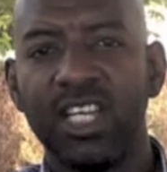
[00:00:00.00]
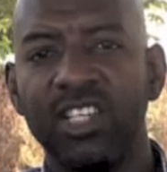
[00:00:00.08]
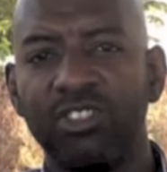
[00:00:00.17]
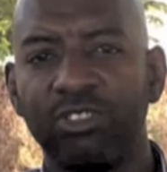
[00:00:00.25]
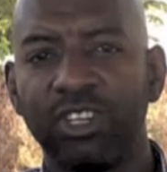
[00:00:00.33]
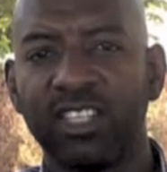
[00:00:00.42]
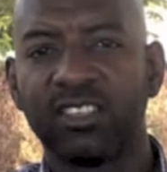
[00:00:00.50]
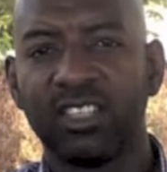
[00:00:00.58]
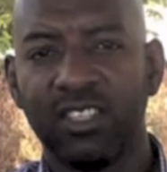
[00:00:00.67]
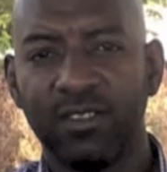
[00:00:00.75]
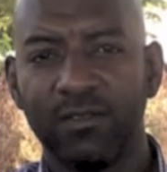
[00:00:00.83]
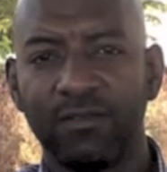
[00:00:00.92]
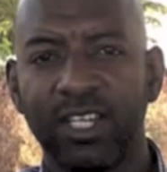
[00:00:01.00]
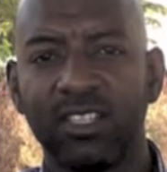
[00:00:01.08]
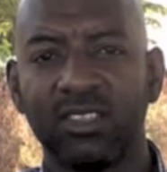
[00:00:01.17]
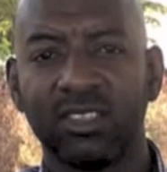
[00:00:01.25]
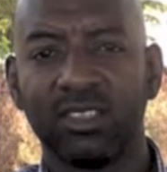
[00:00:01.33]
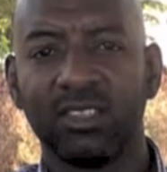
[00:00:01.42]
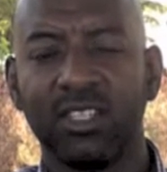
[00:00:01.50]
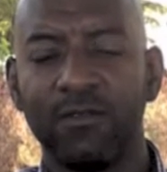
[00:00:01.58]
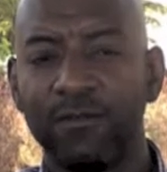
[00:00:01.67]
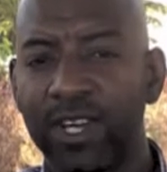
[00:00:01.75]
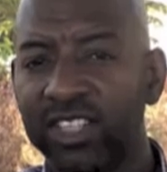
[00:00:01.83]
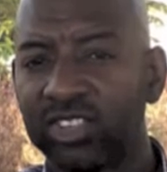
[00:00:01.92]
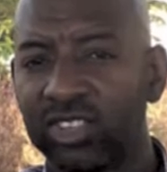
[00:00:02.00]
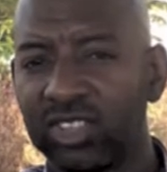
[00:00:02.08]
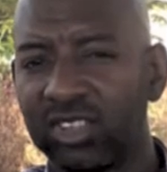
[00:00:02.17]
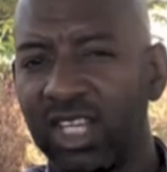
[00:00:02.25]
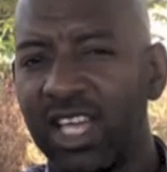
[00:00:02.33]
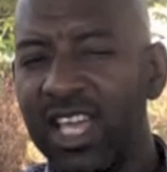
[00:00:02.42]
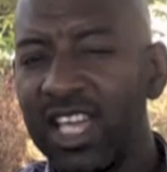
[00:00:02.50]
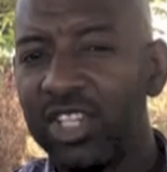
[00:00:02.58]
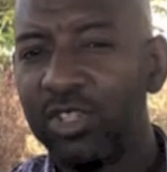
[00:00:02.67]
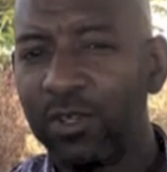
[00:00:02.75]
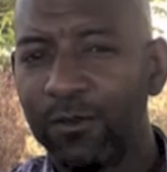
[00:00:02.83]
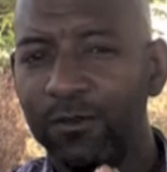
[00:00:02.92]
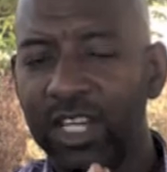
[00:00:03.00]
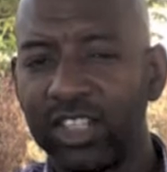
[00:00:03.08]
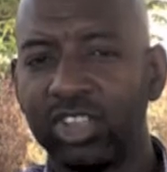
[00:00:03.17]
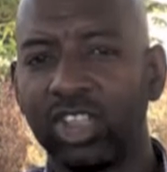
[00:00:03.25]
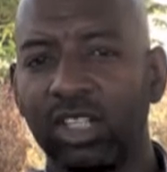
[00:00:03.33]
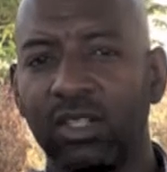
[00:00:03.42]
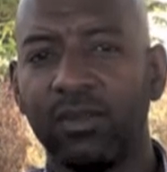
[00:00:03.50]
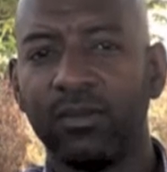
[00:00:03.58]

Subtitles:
interested investors in your venture.